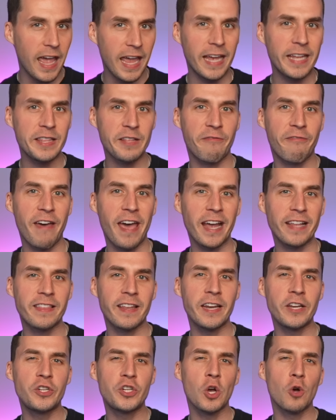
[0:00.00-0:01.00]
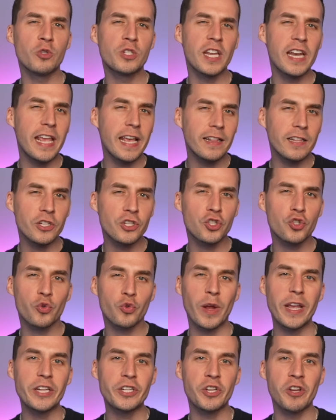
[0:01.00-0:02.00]
And the fact that he chose an
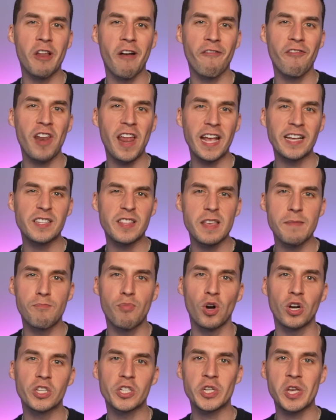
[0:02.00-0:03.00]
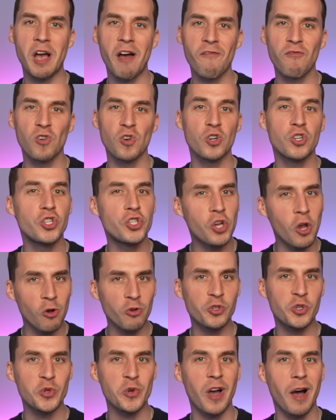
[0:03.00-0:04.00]
illustration of it as the book's cover
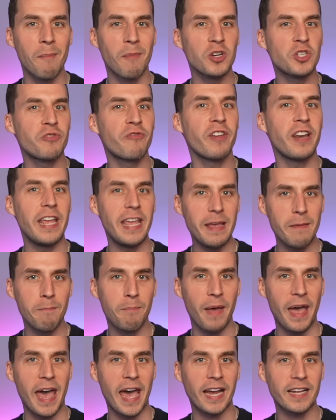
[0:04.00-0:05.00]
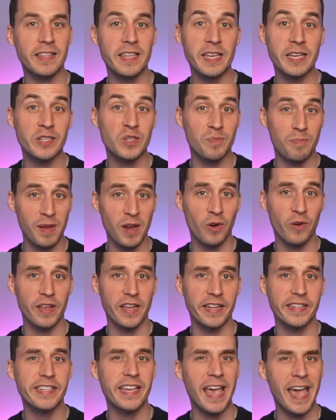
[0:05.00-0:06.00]
shows you how much of an impact the
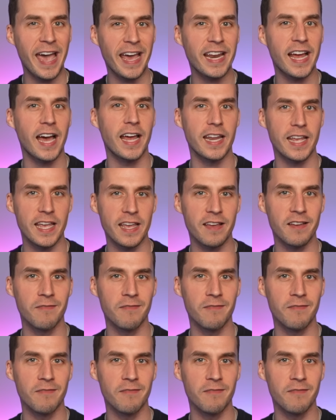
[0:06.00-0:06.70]
experience had on him.